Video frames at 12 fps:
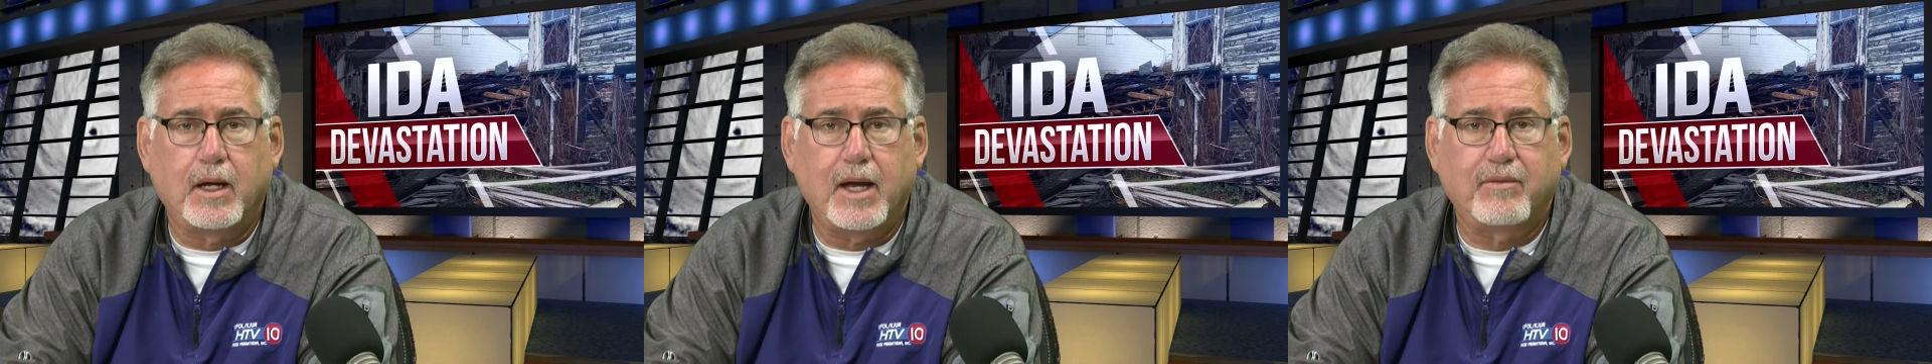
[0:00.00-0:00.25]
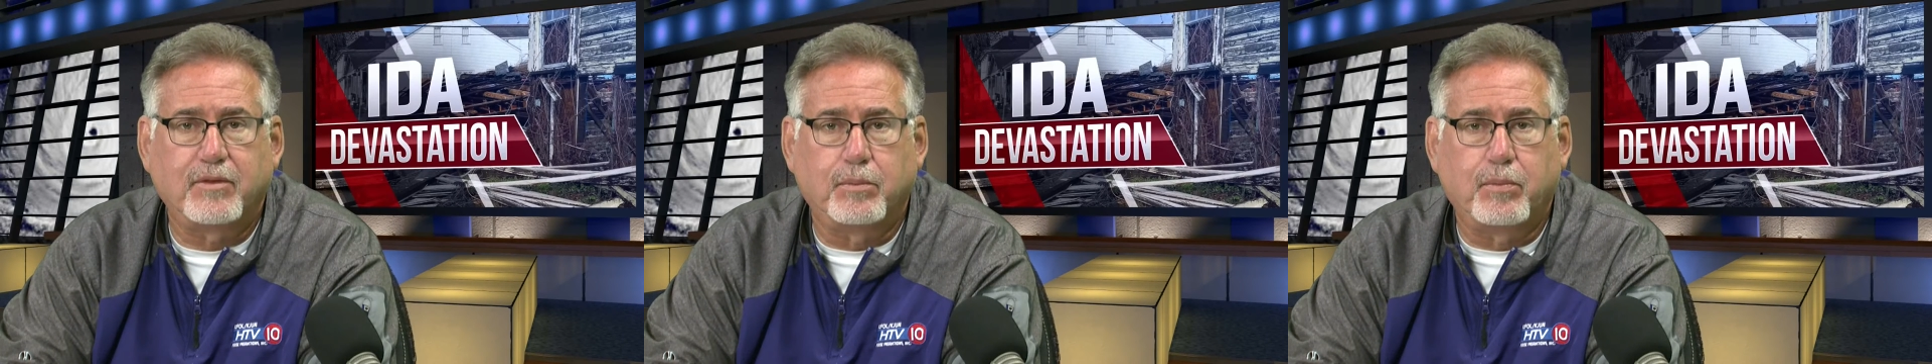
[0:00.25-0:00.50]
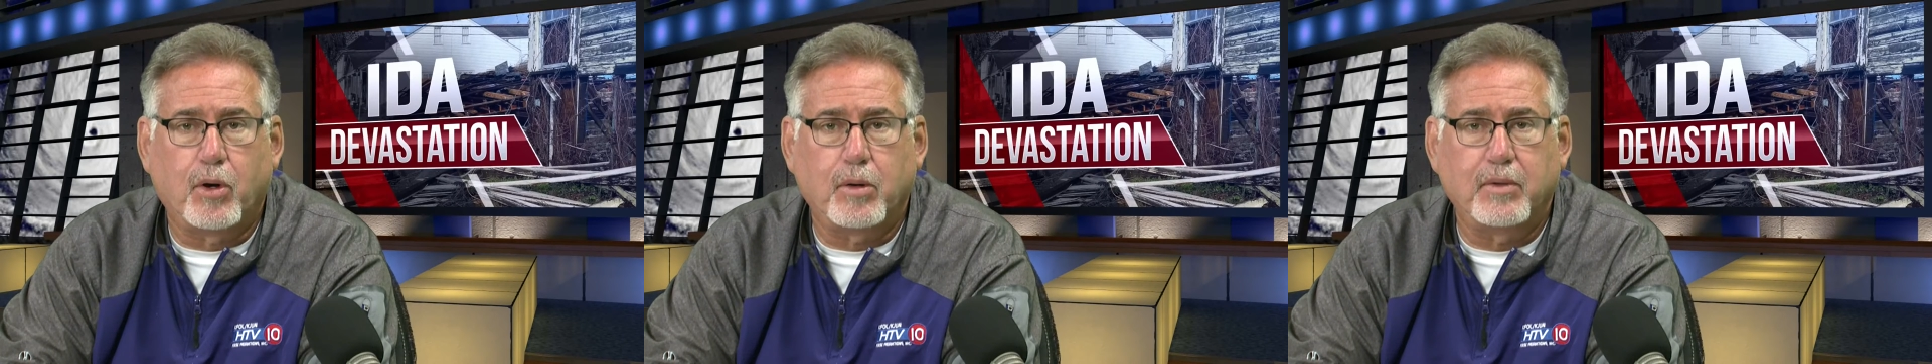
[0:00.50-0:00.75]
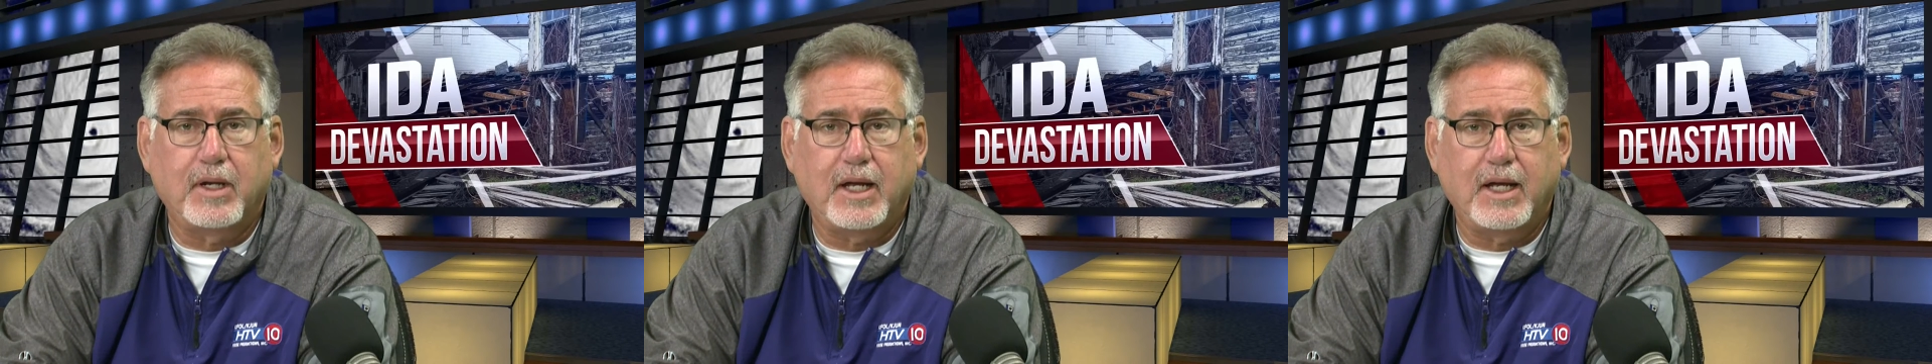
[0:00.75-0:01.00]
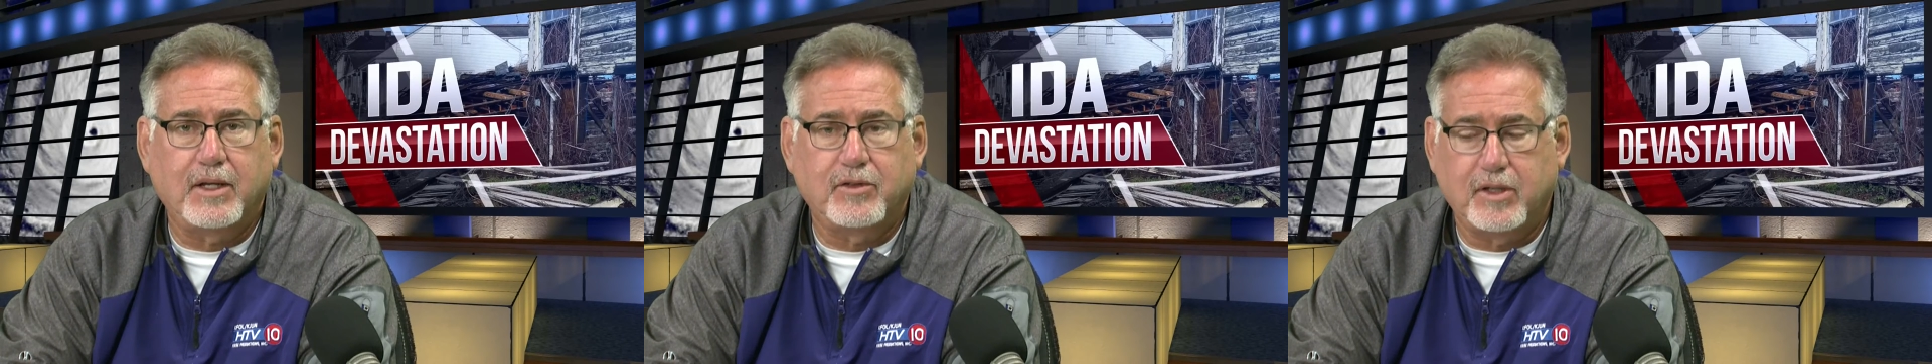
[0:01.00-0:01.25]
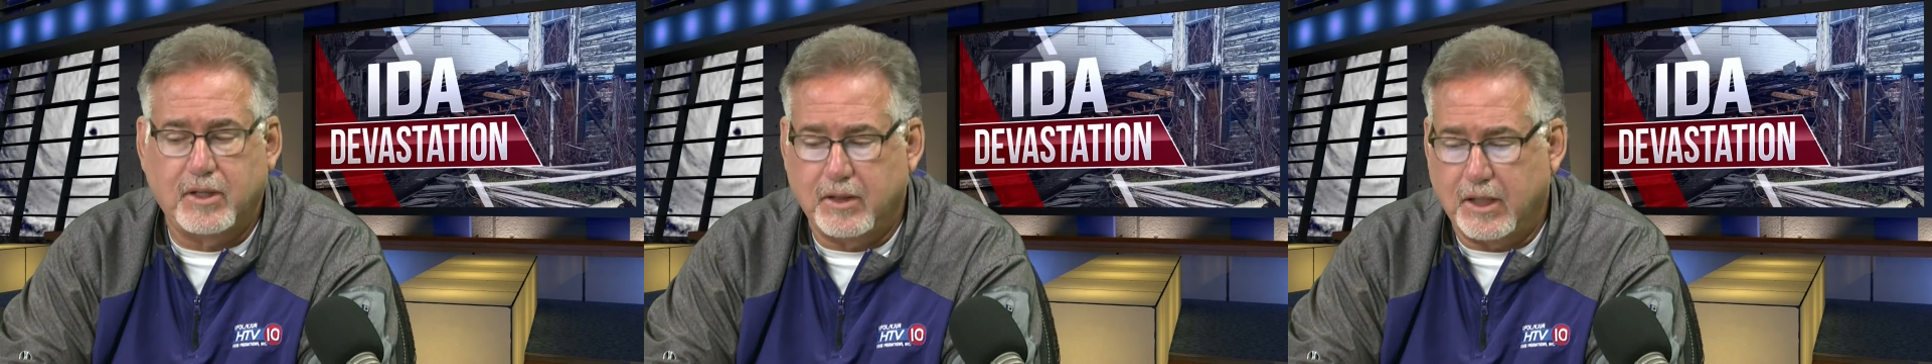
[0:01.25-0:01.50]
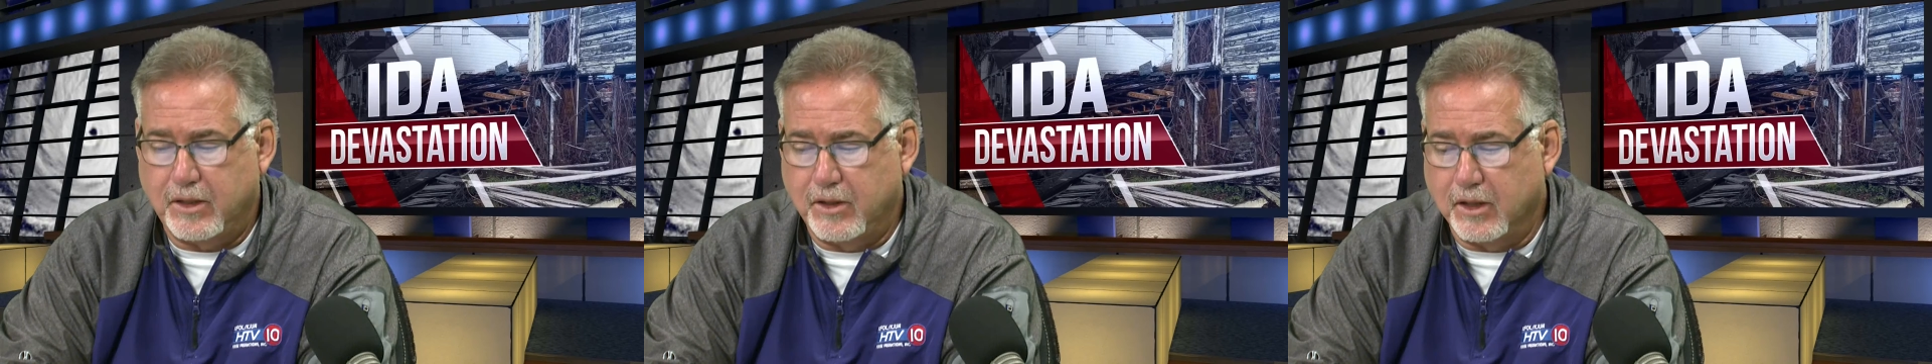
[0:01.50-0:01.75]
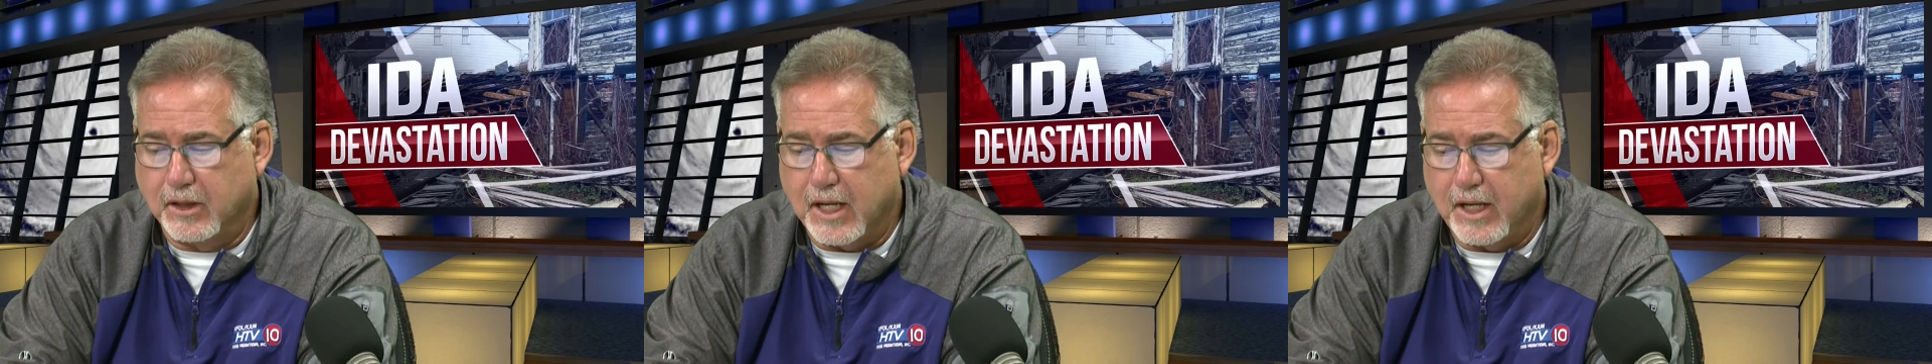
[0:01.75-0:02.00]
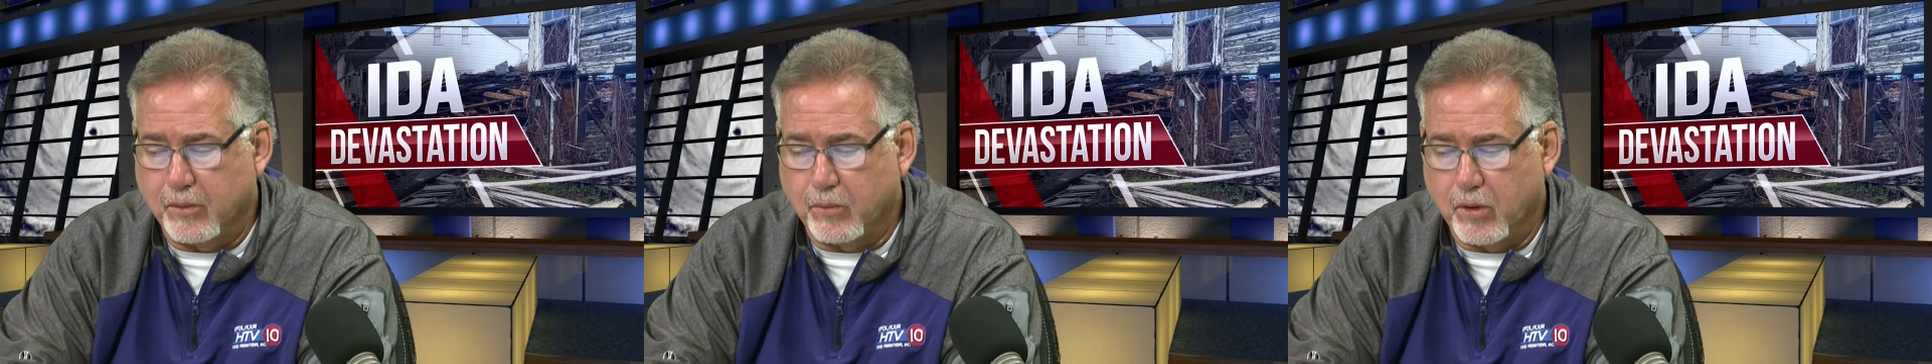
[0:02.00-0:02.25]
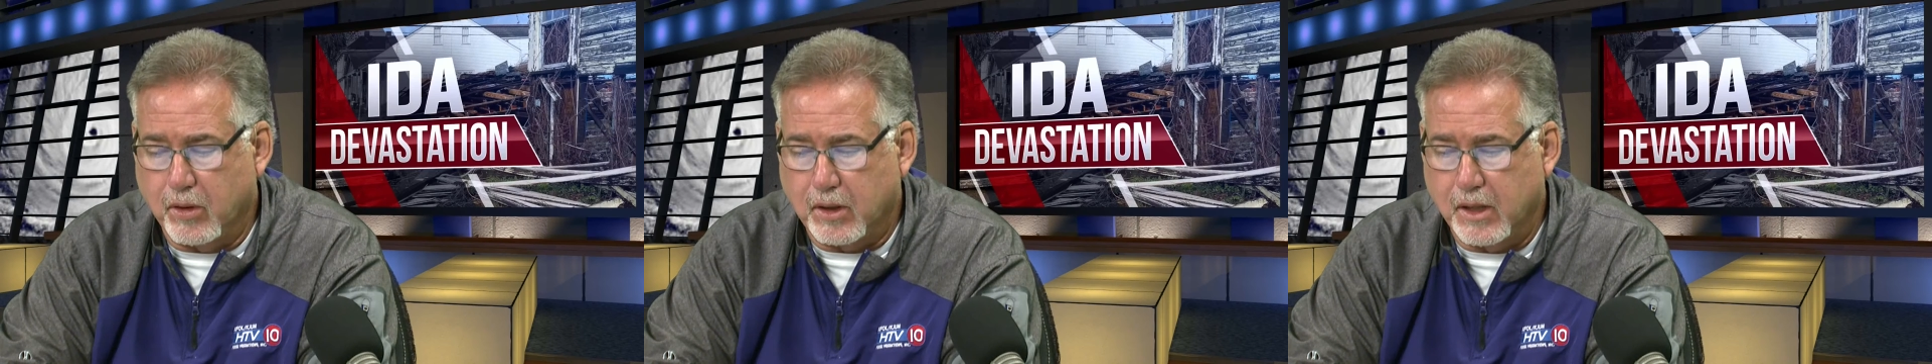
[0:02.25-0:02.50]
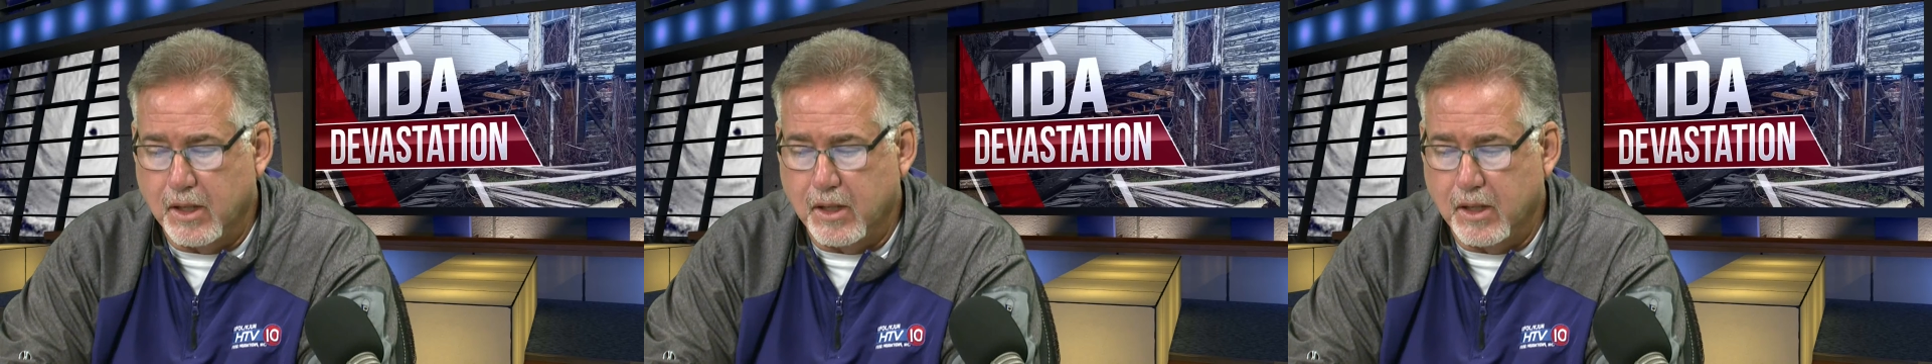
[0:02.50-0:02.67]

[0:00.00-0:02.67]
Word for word: have department heads in, in your line of work,